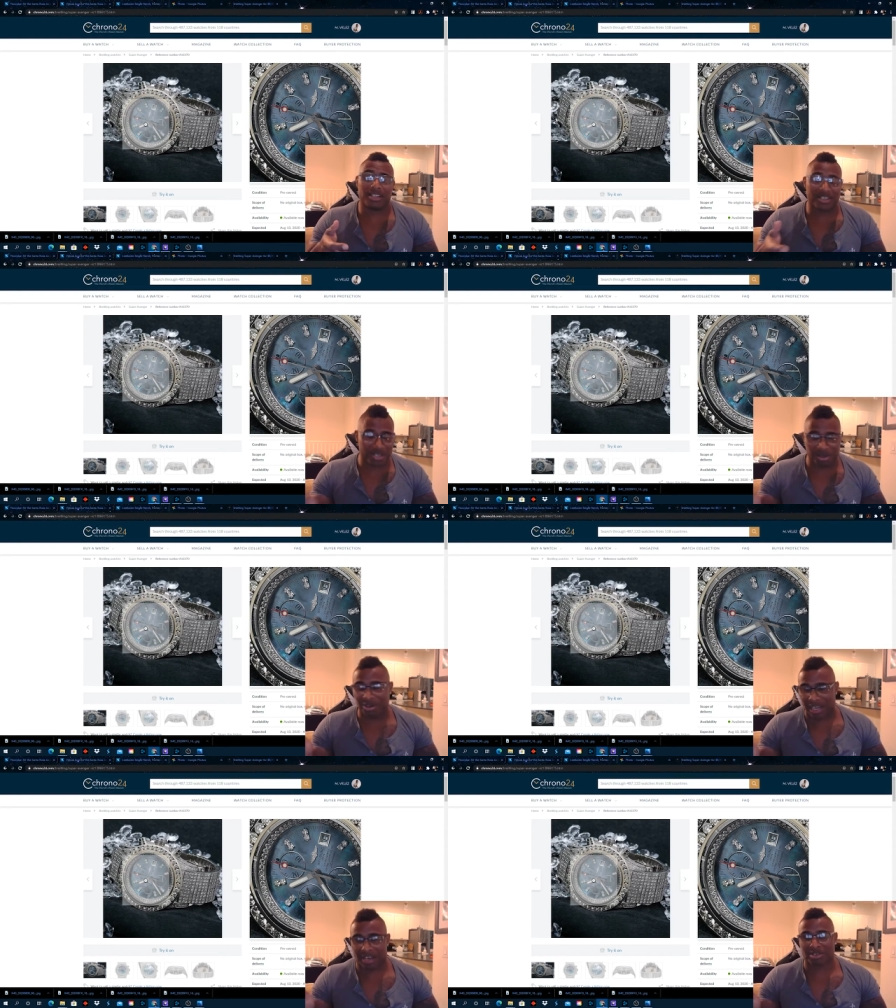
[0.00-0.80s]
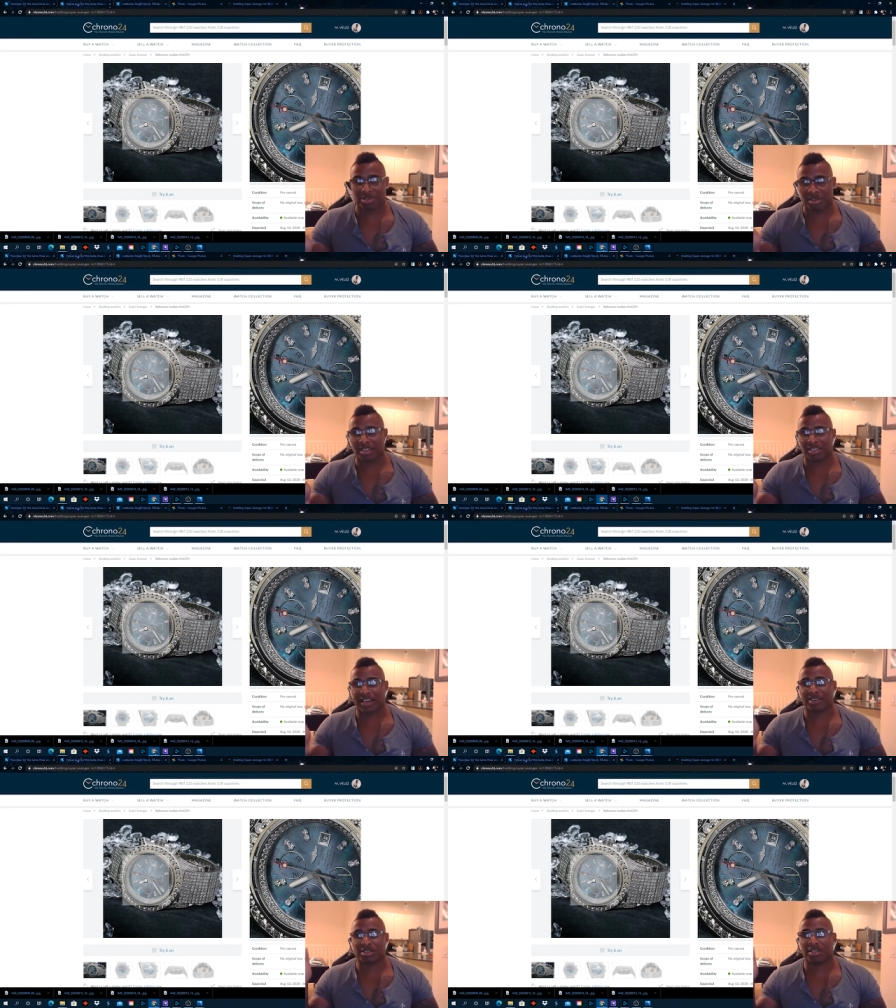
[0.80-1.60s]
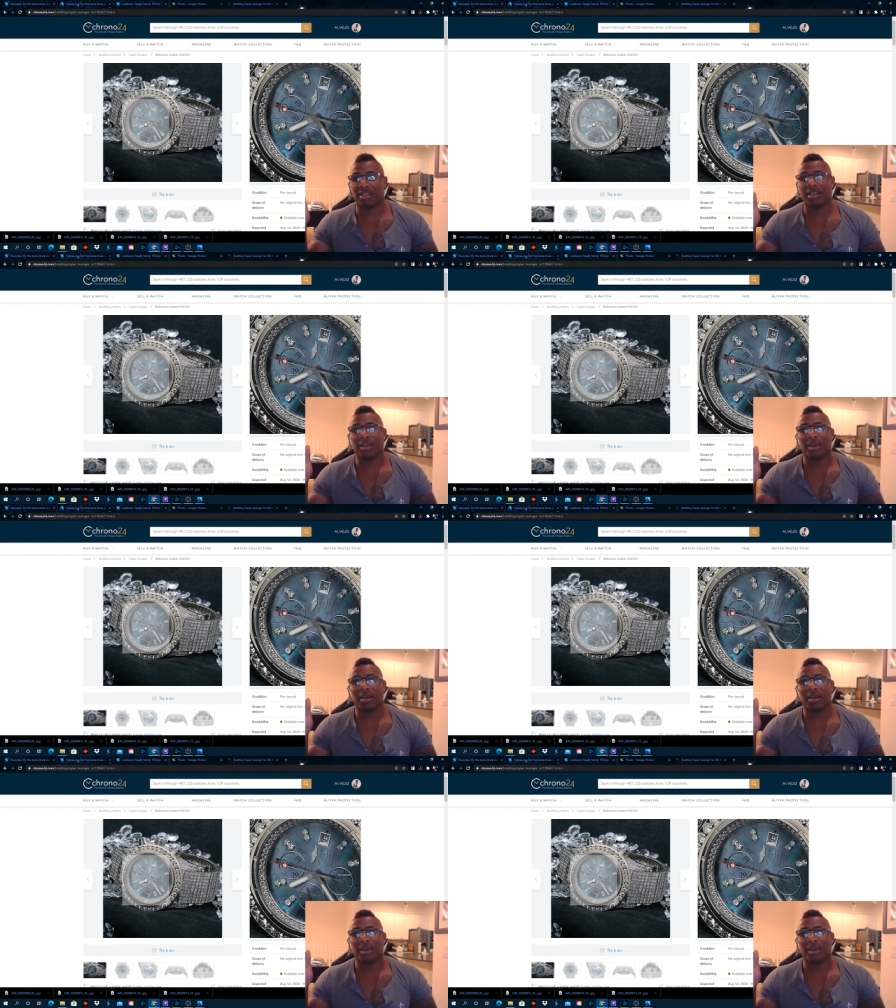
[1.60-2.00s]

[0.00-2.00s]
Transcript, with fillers: this whole house transaction